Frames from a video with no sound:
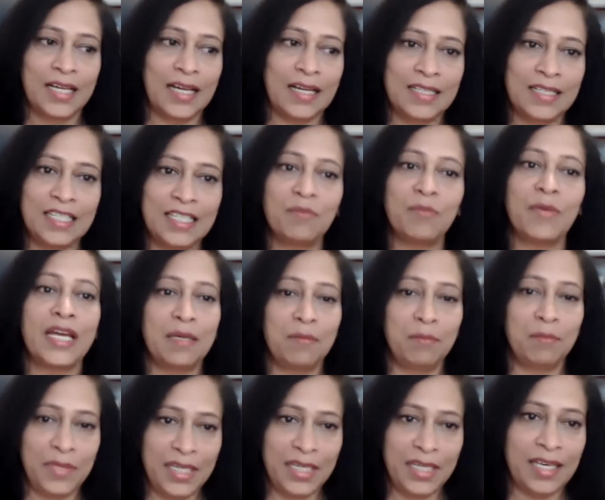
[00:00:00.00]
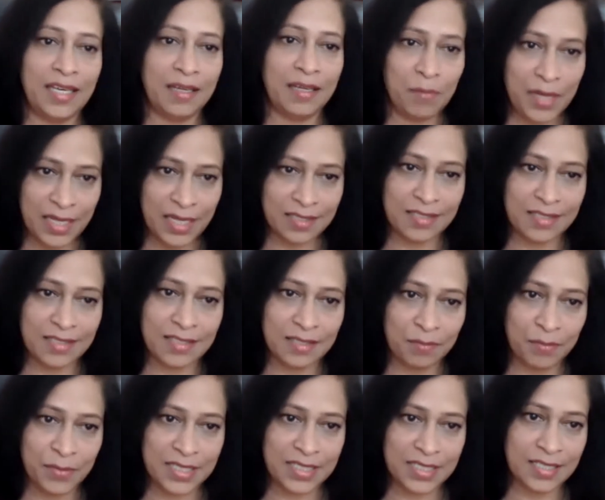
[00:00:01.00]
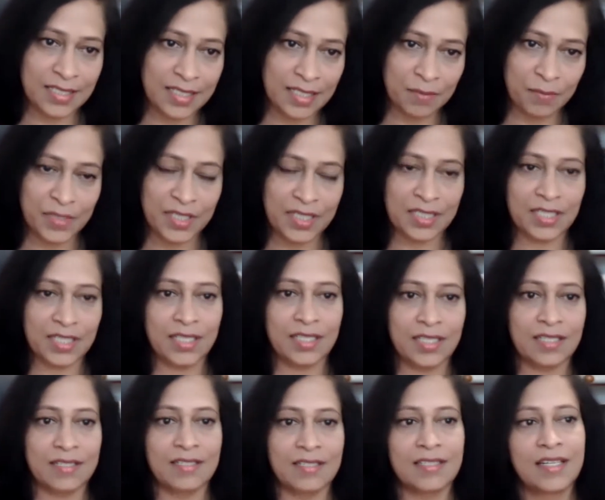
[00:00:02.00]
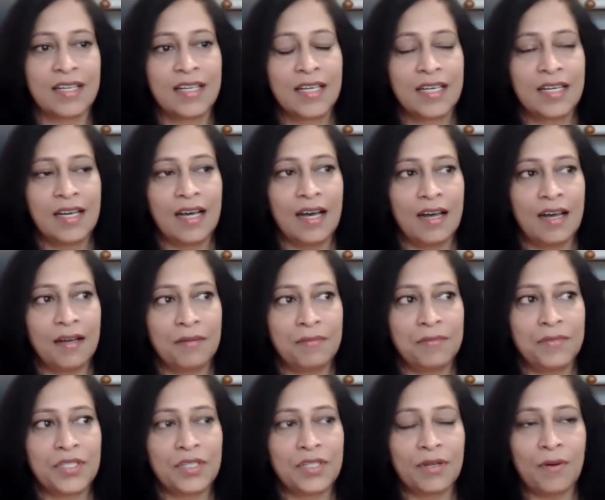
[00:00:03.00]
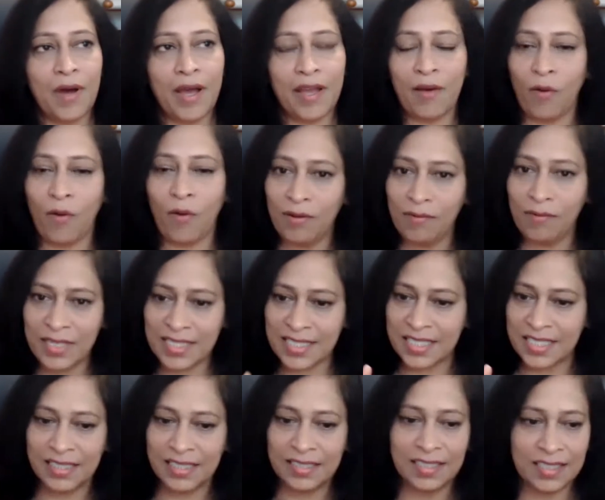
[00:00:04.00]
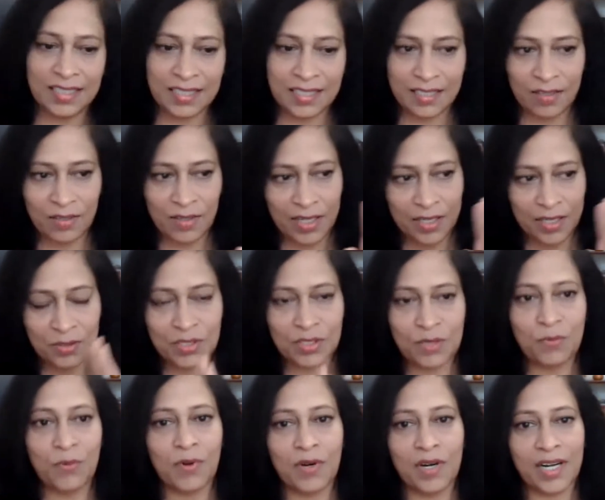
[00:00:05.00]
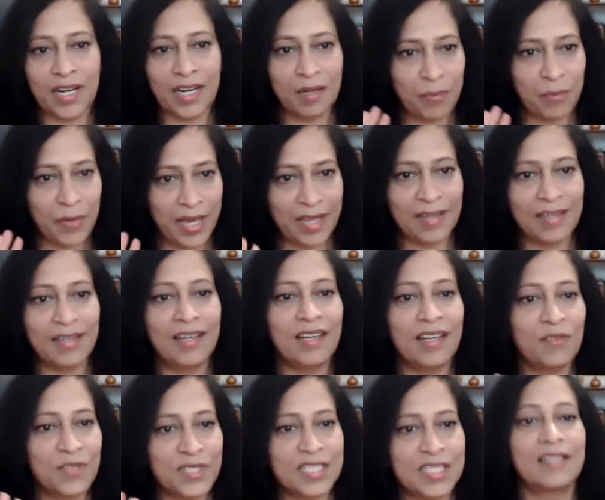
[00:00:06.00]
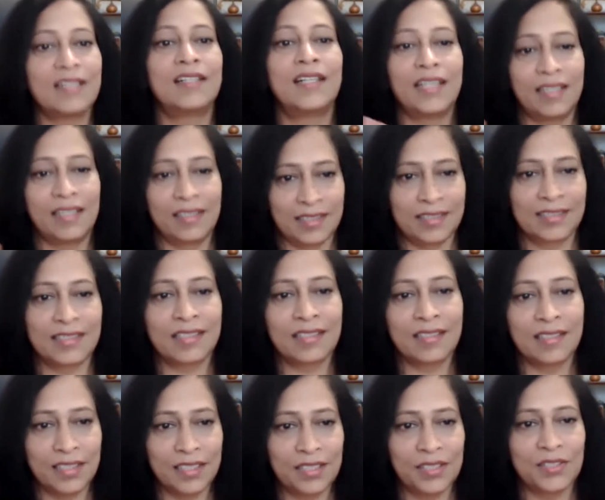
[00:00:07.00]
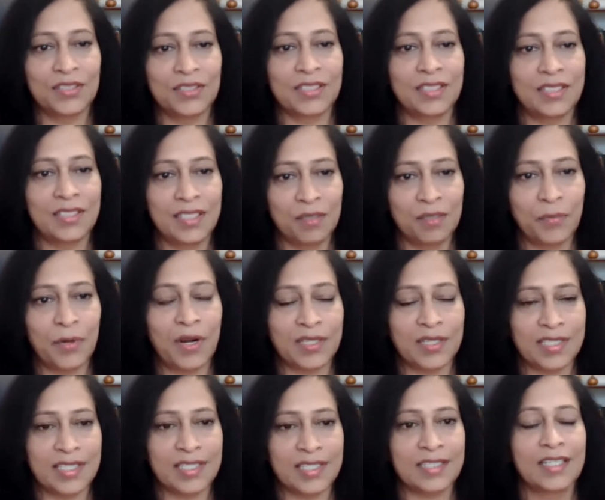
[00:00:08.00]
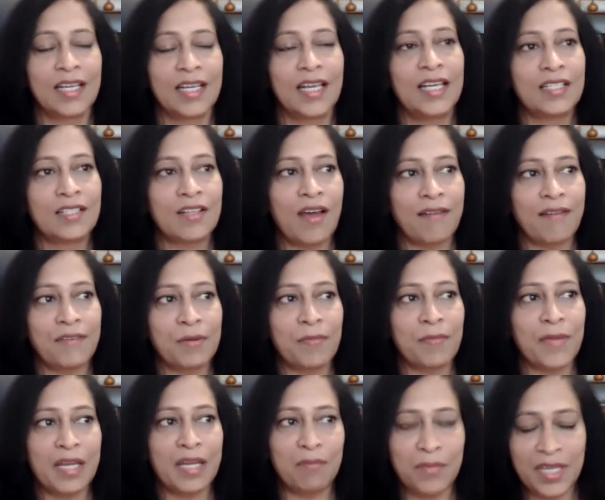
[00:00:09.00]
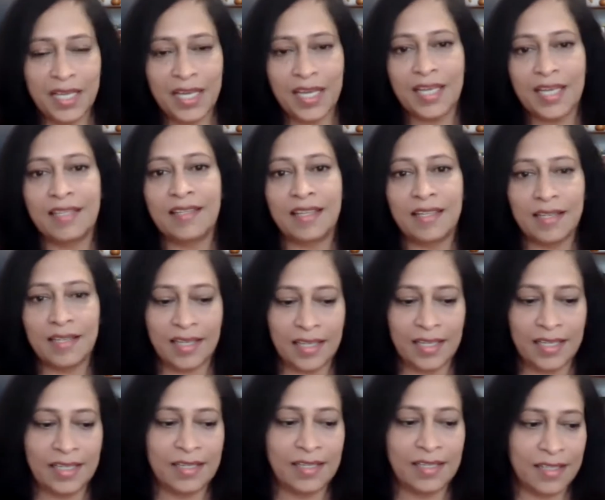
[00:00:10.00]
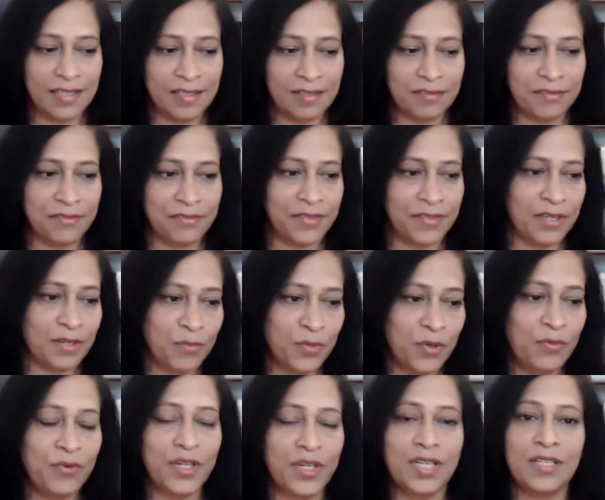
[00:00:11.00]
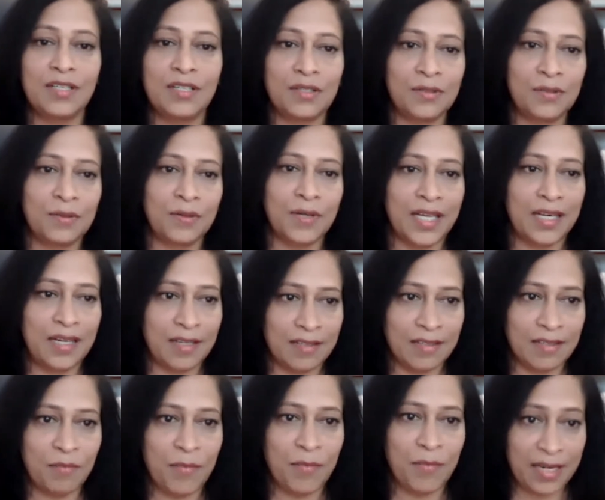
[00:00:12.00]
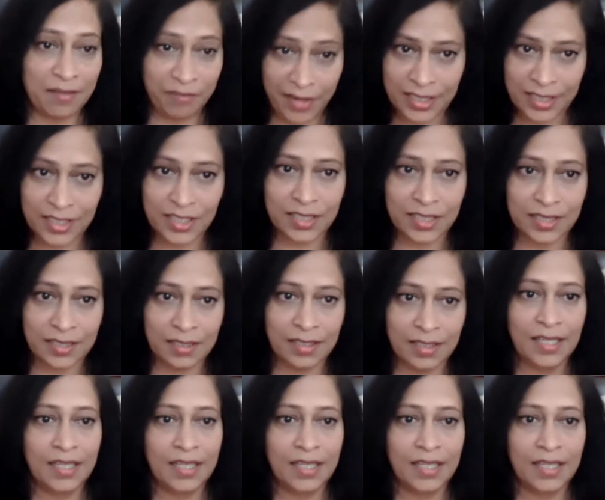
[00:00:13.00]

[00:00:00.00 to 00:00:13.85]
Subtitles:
did my MBA, Master's in Business Administration. So I always did this, I used to work and parallelly I was learning. There's a continuous learning process. So after my MBA, then I kind of moved into another manufacturing